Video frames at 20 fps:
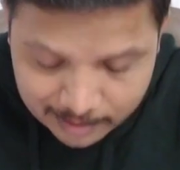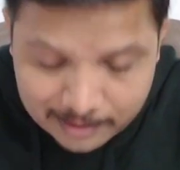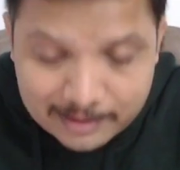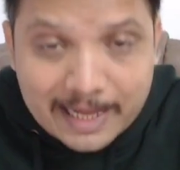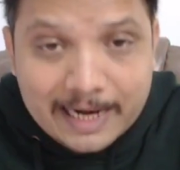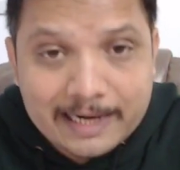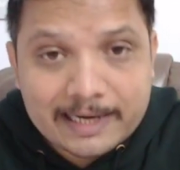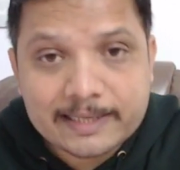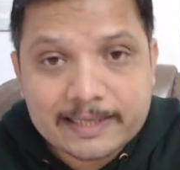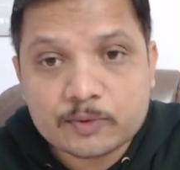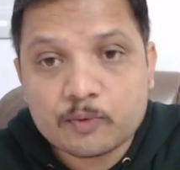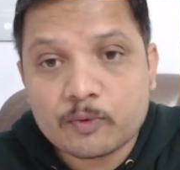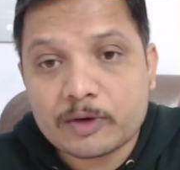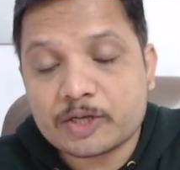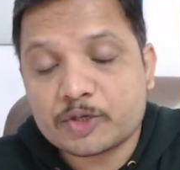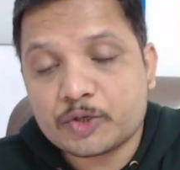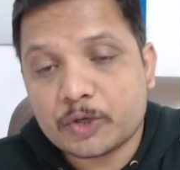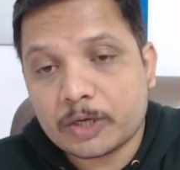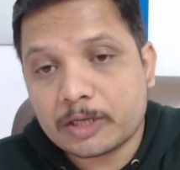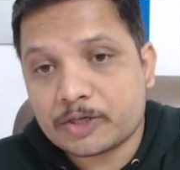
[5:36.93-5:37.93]
that is
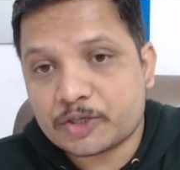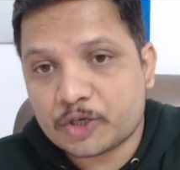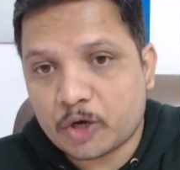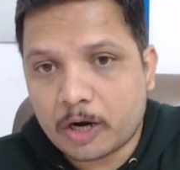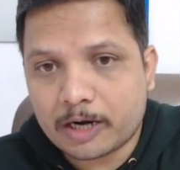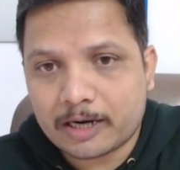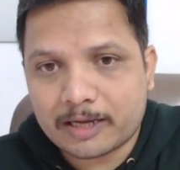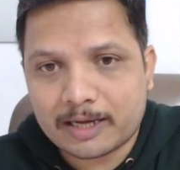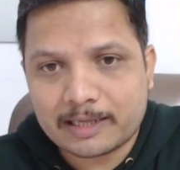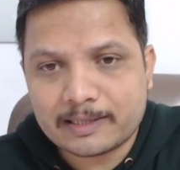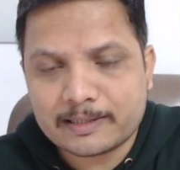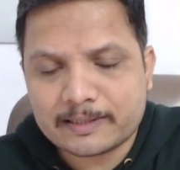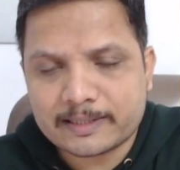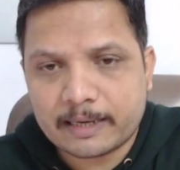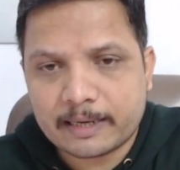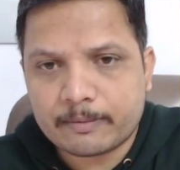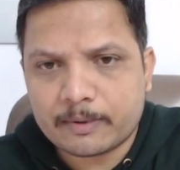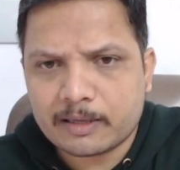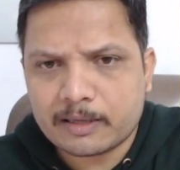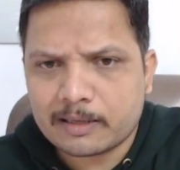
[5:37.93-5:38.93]
virtual short
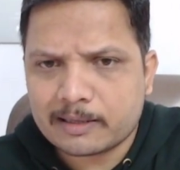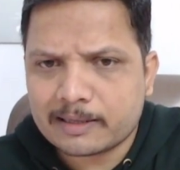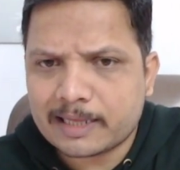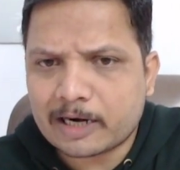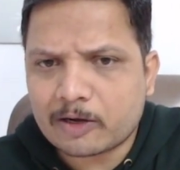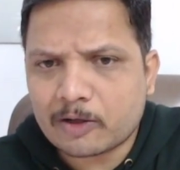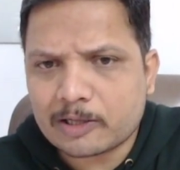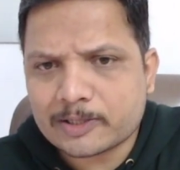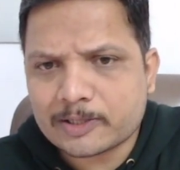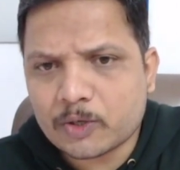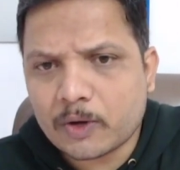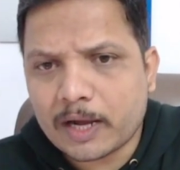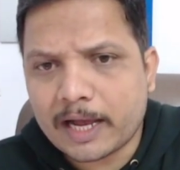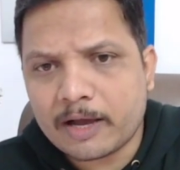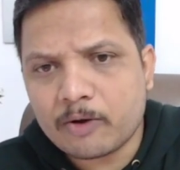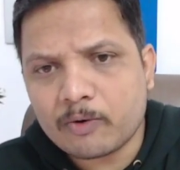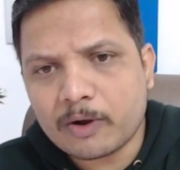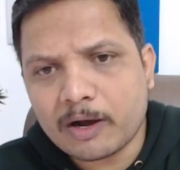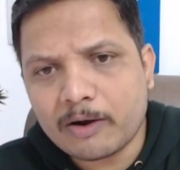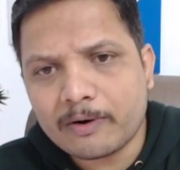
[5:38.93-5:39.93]
concept that also i
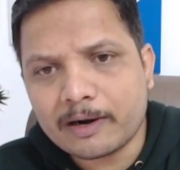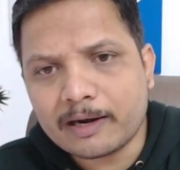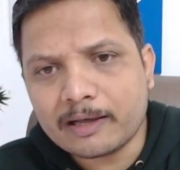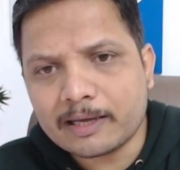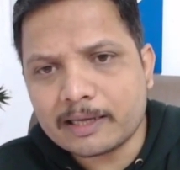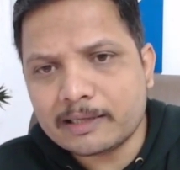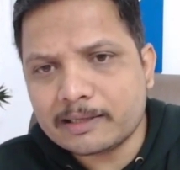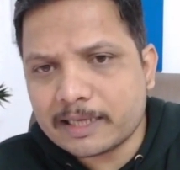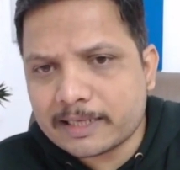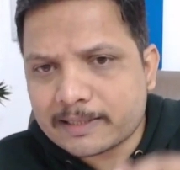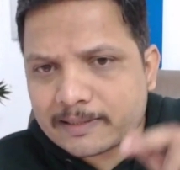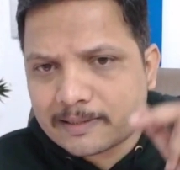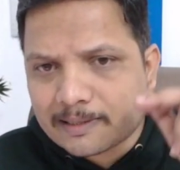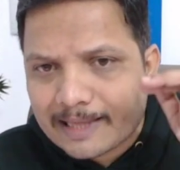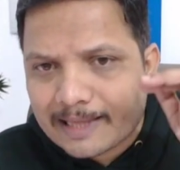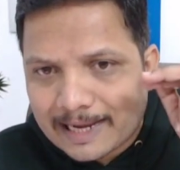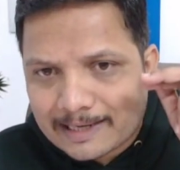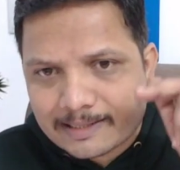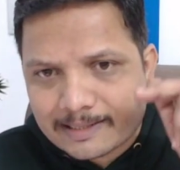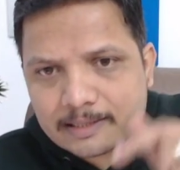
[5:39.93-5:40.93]
have covered in this
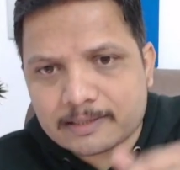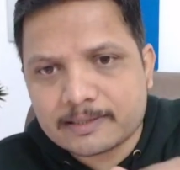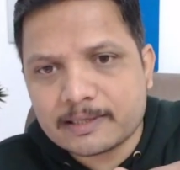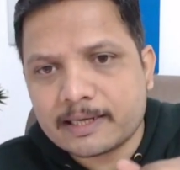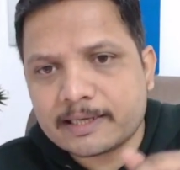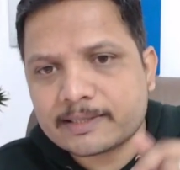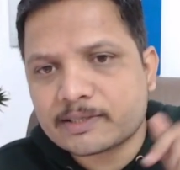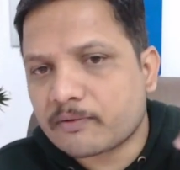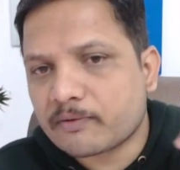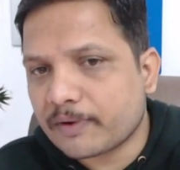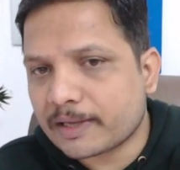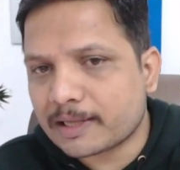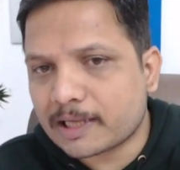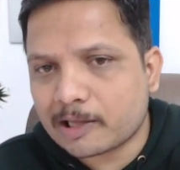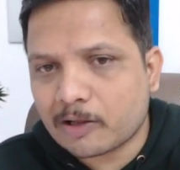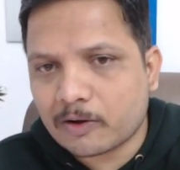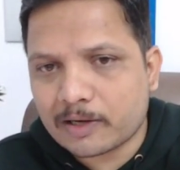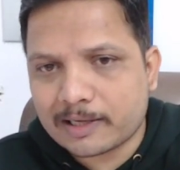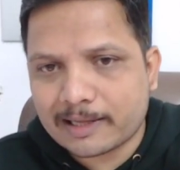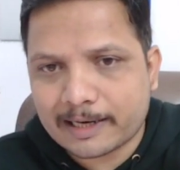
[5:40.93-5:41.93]
lecture series of
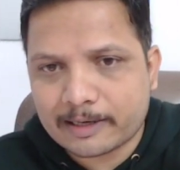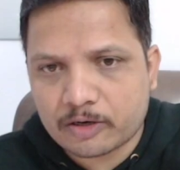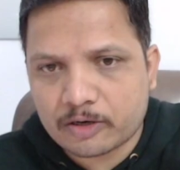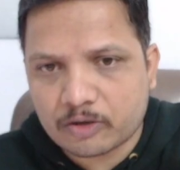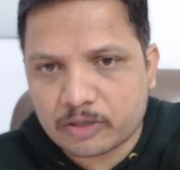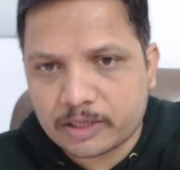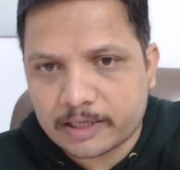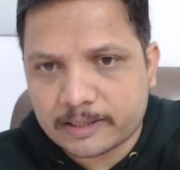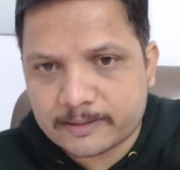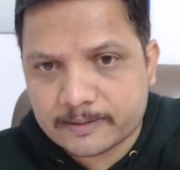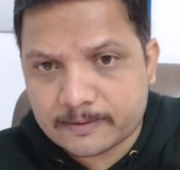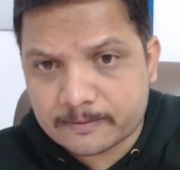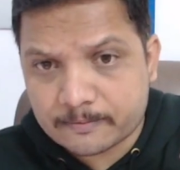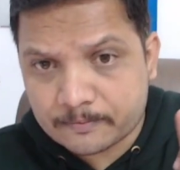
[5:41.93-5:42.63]
analog electronics